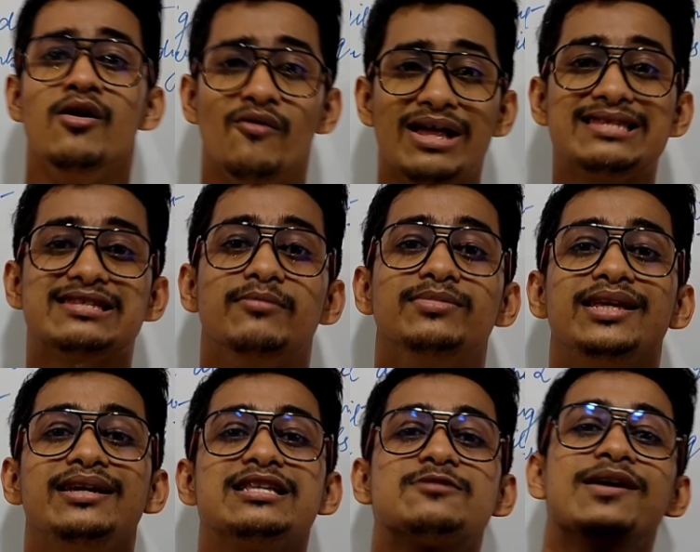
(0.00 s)
When
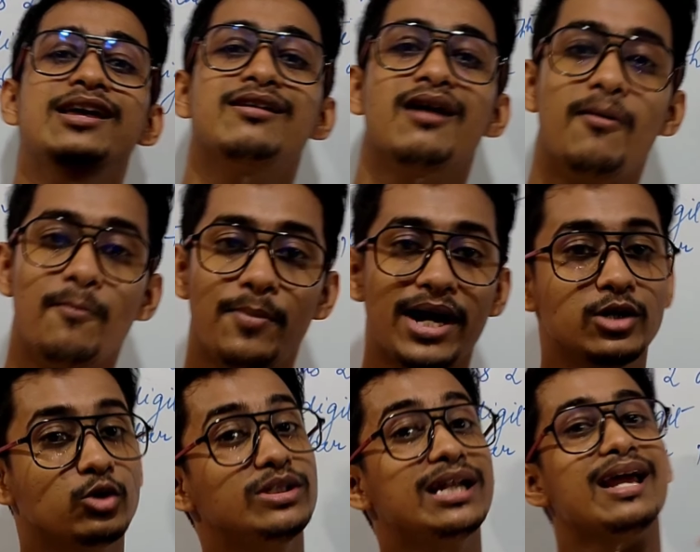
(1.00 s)
something is being
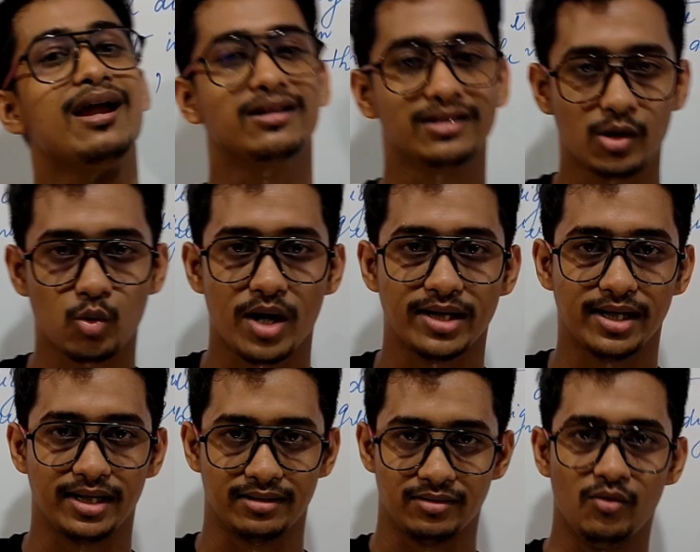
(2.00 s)
compared to that another
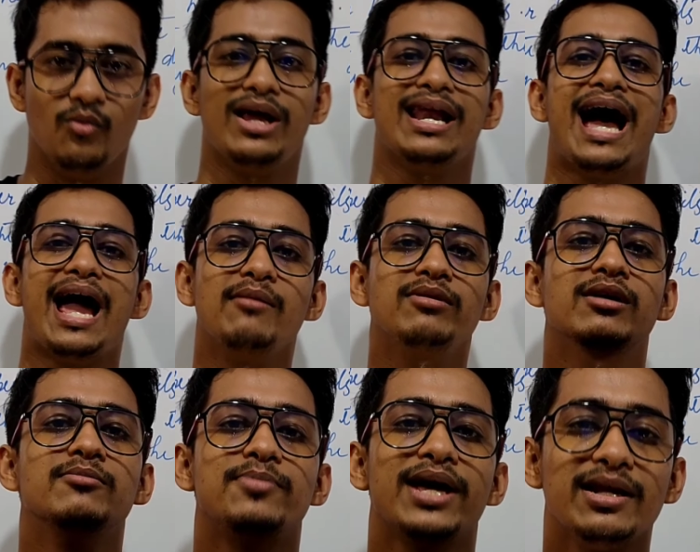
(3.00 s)
quantity. When I am
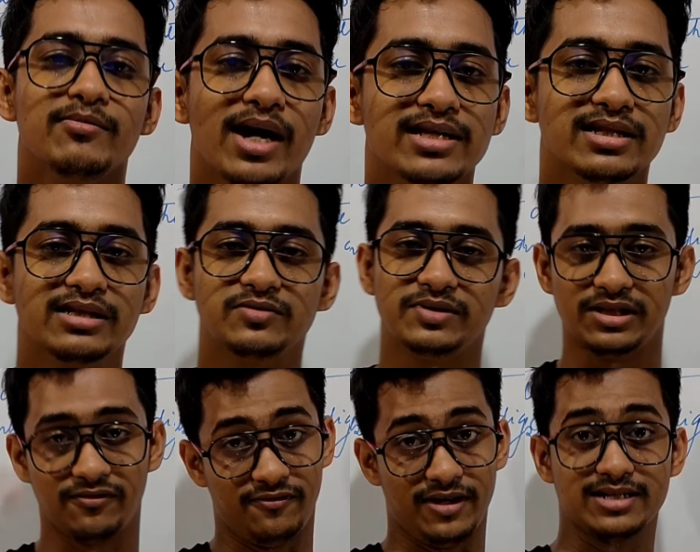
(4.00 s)
comparing myself with
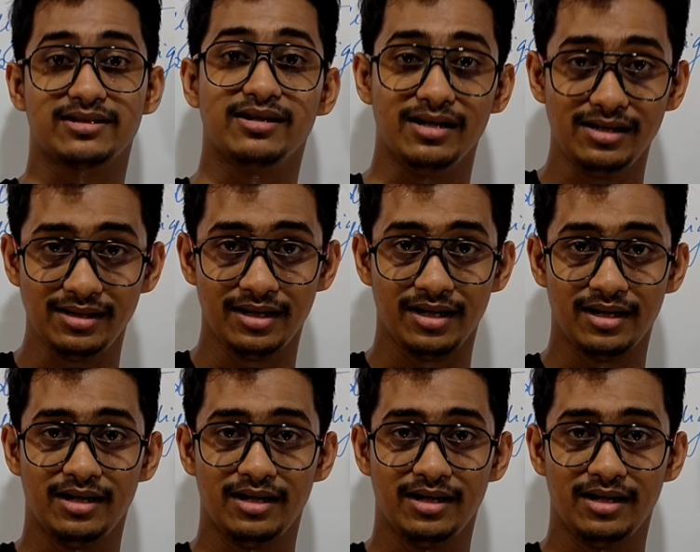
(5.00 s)
the first girl,